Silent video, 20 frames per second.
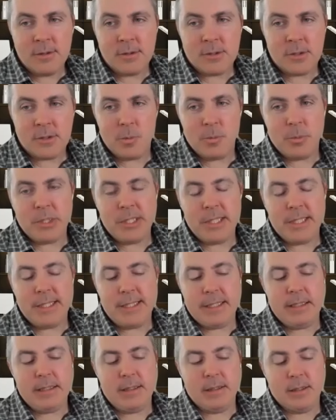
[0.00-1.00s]
to
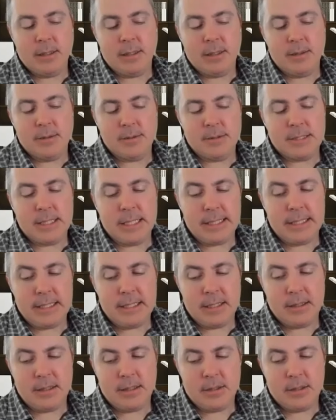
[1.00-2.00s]
be
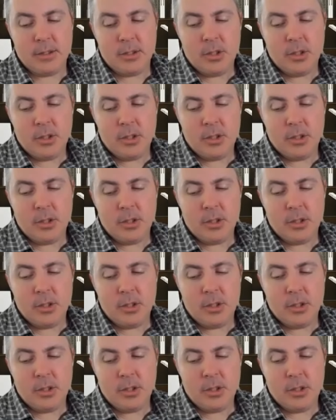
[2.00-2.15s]
taking.